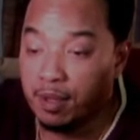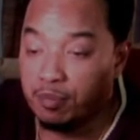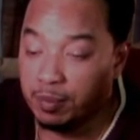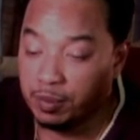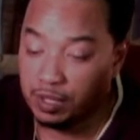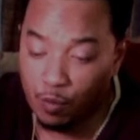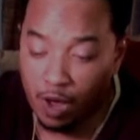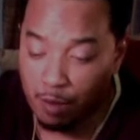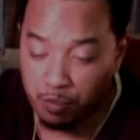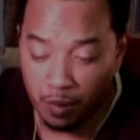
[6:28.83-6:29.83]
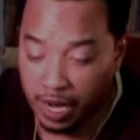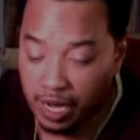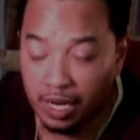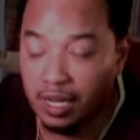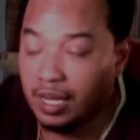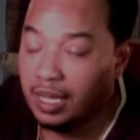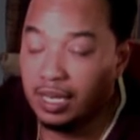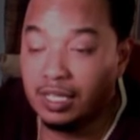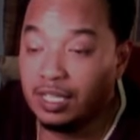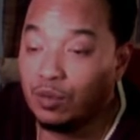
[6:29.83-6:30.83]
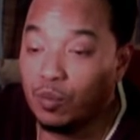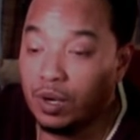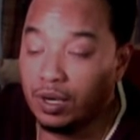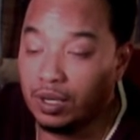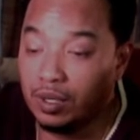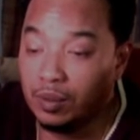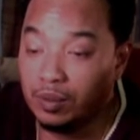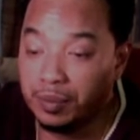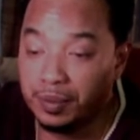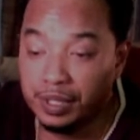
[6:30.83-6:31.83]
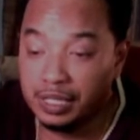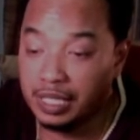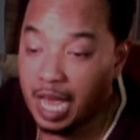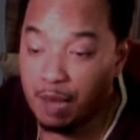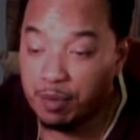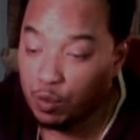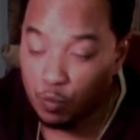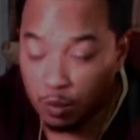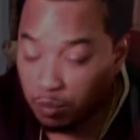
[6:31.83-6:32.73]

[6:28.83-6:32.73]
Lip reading: People say, well, I prayed and it didn't work. Well, it doesn't happen in one